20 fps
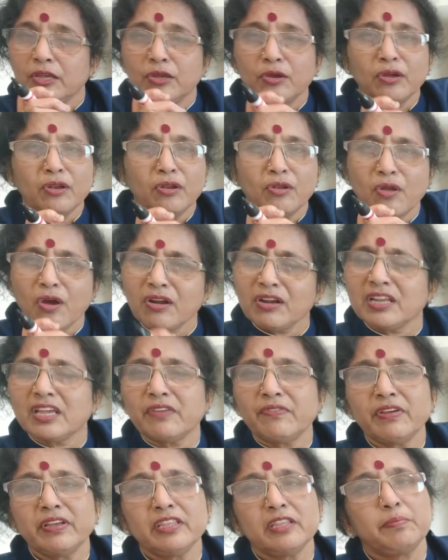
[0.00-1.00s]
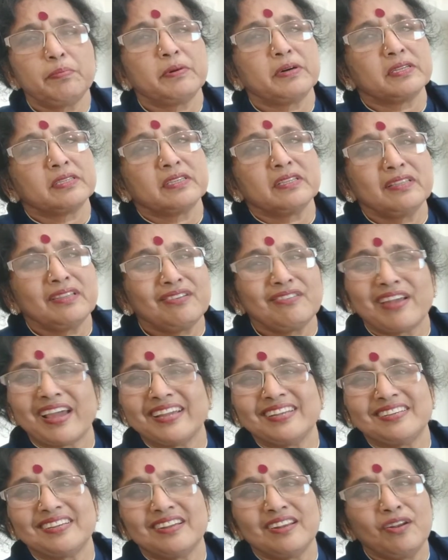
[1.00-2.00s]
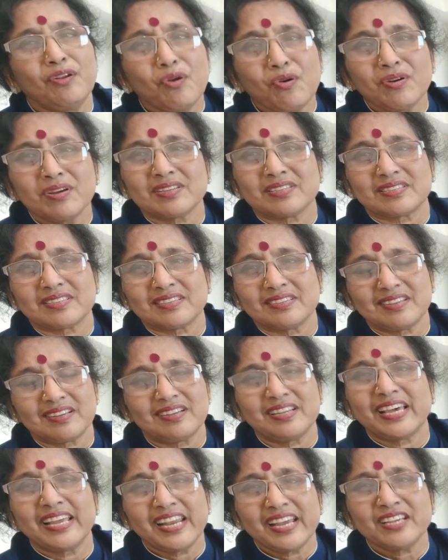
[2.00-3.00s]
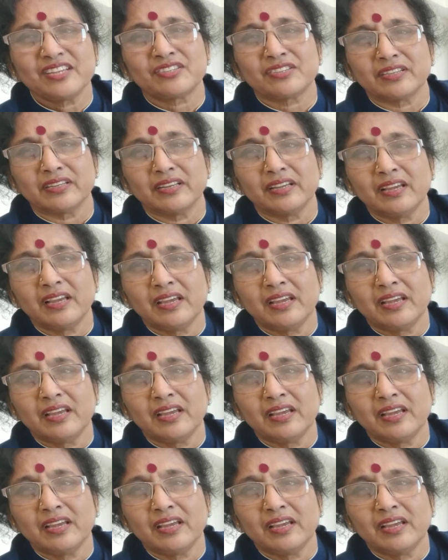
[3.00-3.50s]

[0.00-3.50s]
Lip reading: you are not giving the person the right locus, the direction.